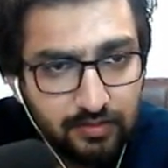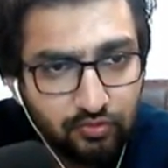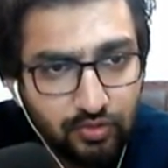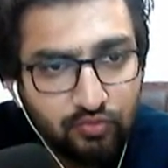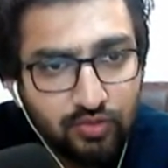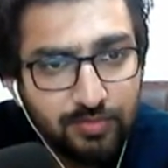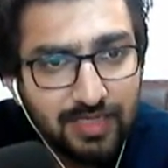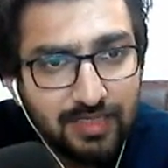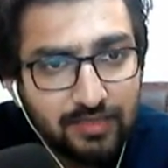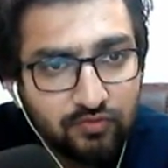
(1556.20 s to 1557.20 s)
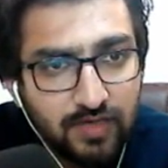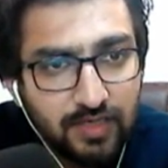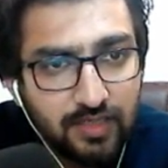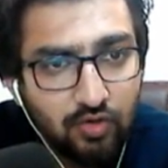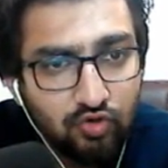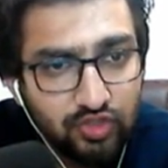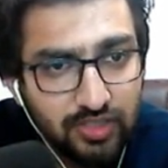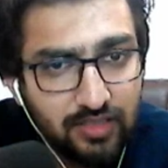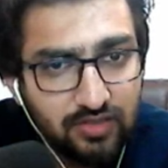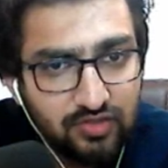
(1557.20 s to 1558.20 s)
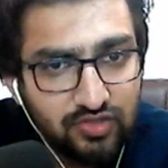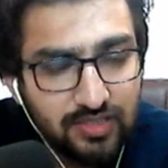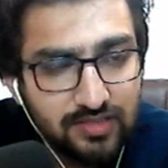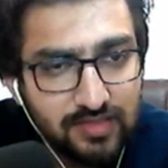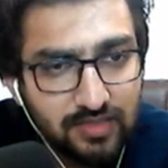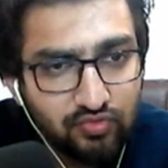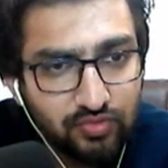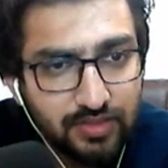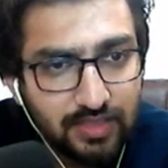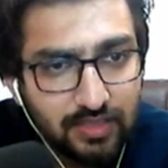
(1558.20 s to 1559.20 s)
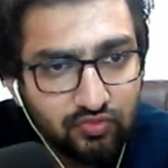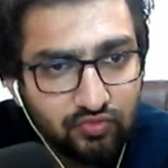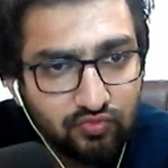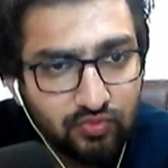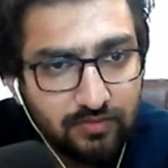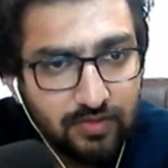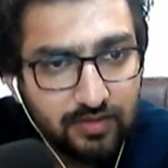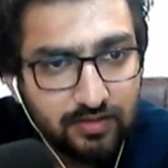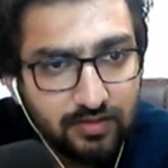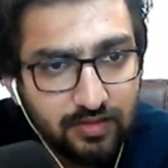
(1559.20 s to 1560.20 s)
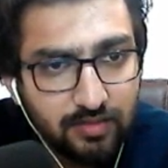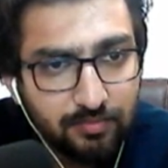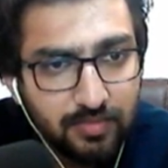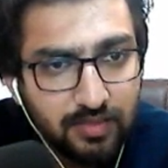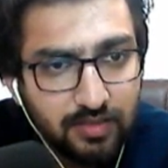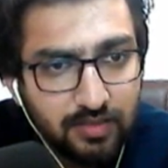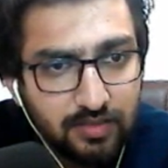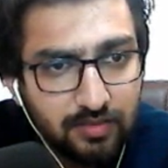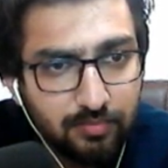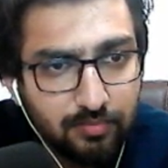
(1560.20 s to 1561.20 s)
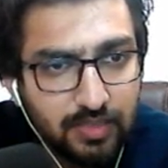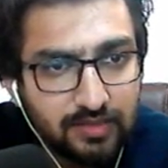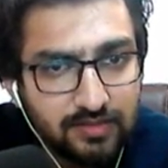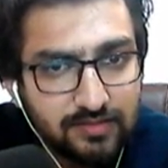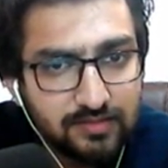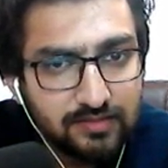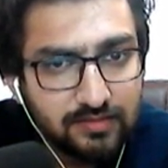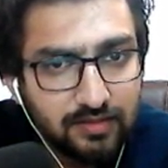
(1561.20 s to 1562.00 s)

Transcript: So it will be like, to find out change. Change is actually like 1200 gram minus